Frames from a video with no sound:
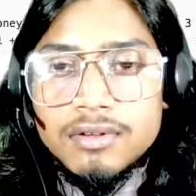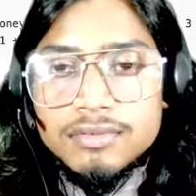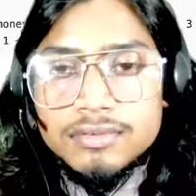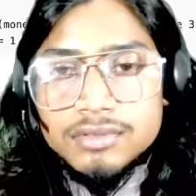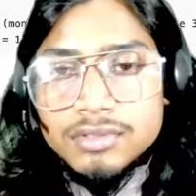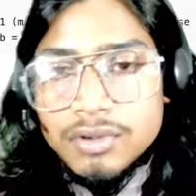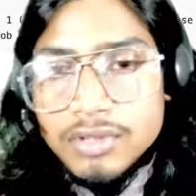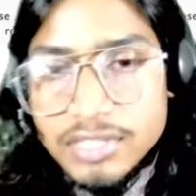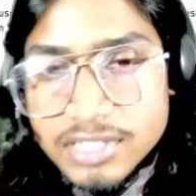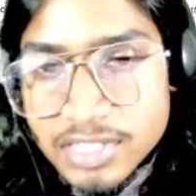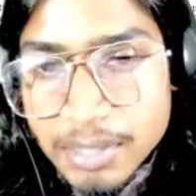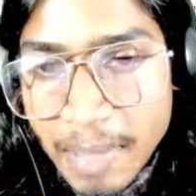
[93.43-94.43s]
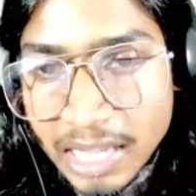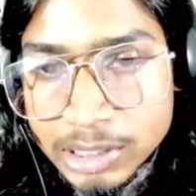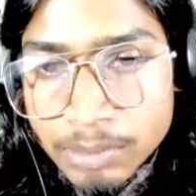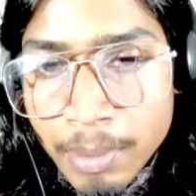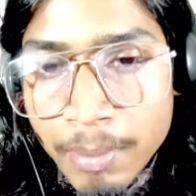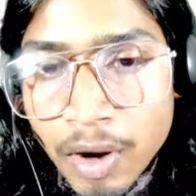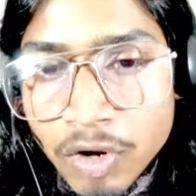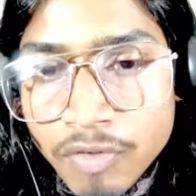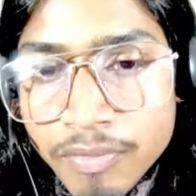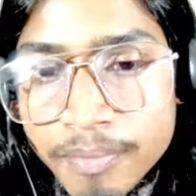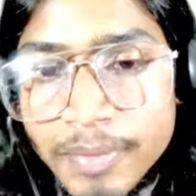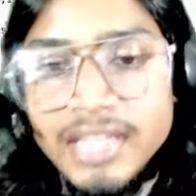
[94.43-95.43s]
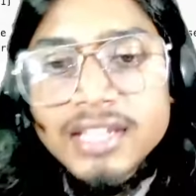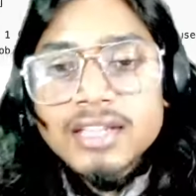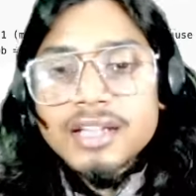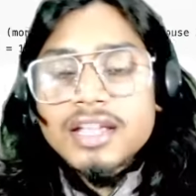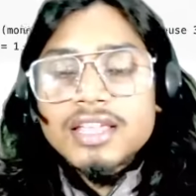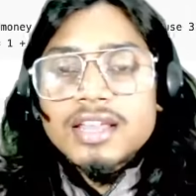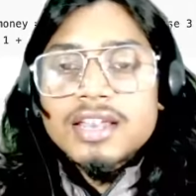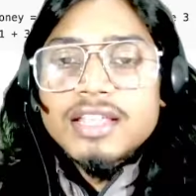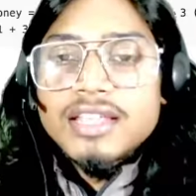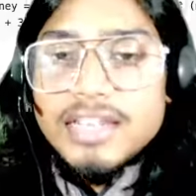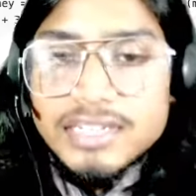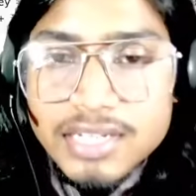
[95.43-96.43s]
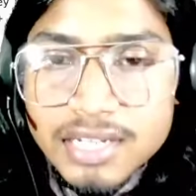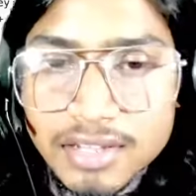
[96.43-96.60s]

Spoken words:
so this is the maximum amount of money I can get,